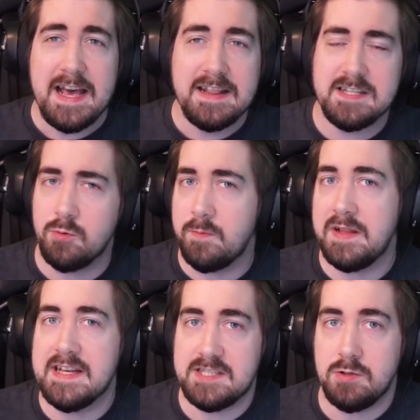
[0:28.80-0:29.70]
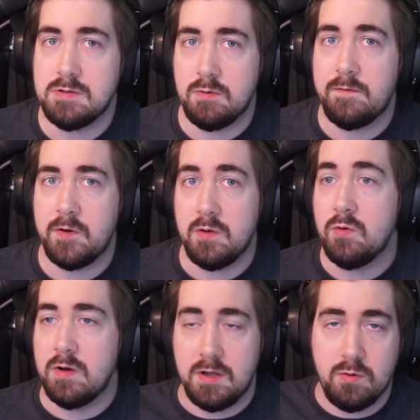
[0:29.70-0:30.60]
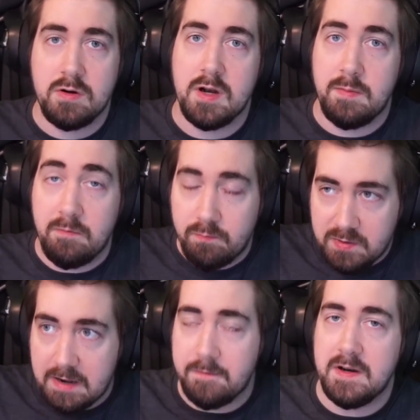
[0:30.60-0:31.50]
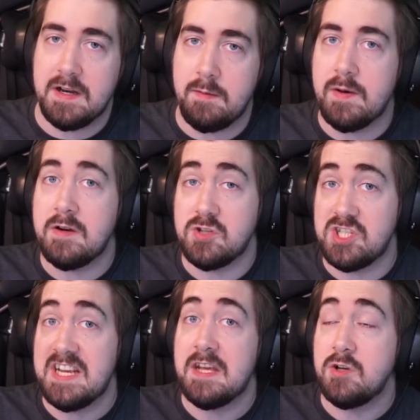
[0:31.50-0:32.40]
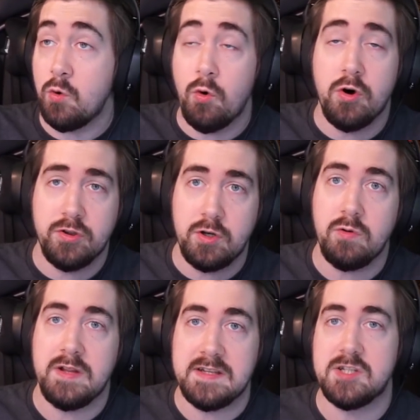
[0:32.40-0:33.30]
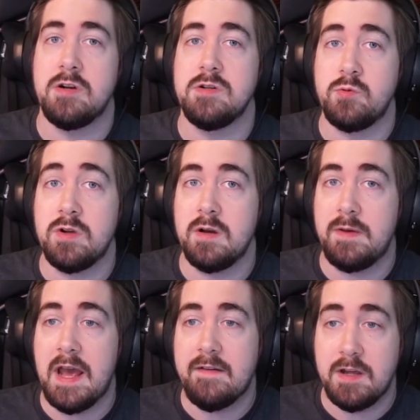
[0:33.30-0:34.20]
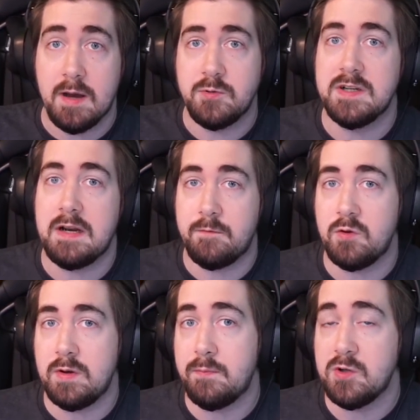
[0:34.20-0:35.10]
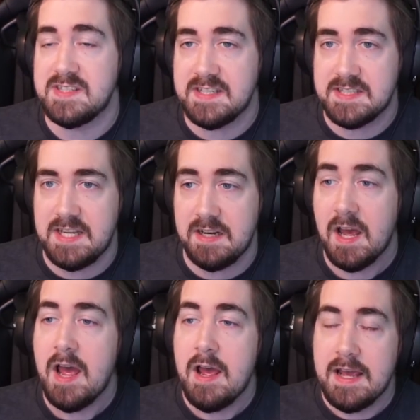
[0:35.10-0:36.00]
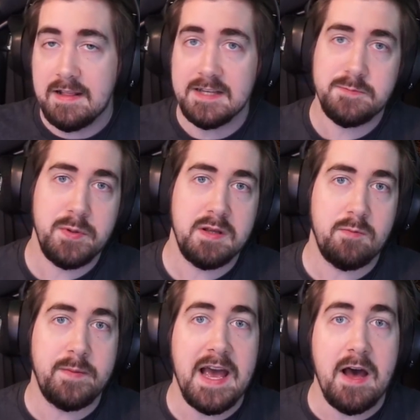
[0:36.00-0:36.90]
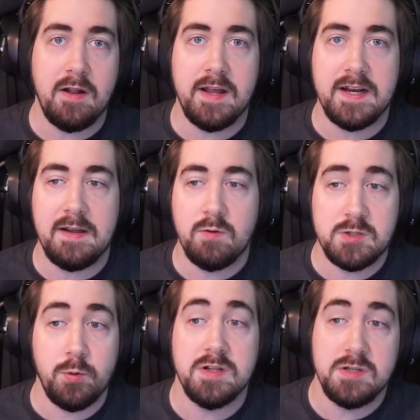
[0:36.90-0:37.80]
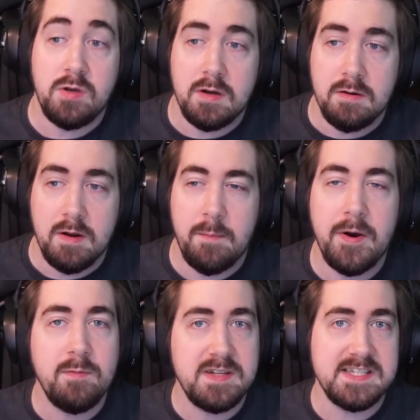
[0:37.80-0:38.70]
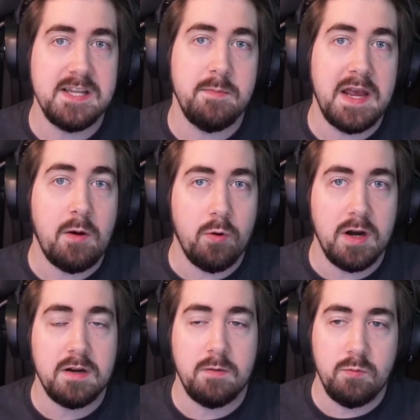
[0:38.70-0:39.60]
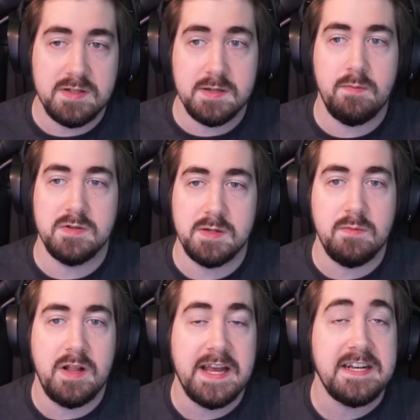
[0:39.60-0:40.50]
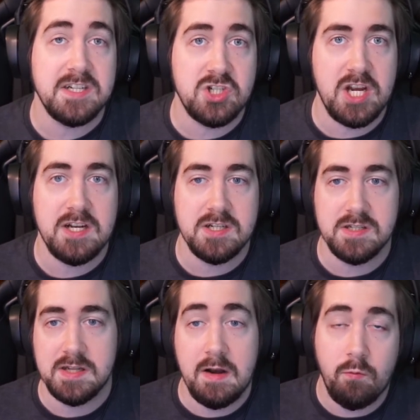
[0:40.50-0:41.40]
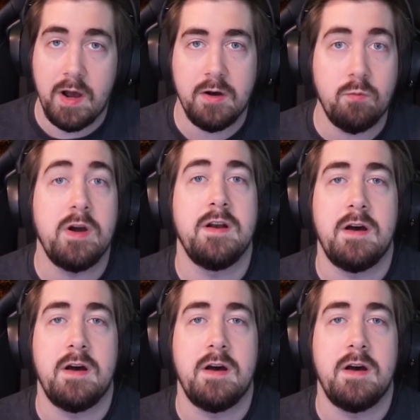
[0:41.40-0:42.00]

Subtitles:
this will be less useful for you. You're going to be definitely better sticking to all the new league starters we're going to be having up to date for 3.16. In this build, I'm going to be outlining which ones you can probably still make work with some light changes and why or why not.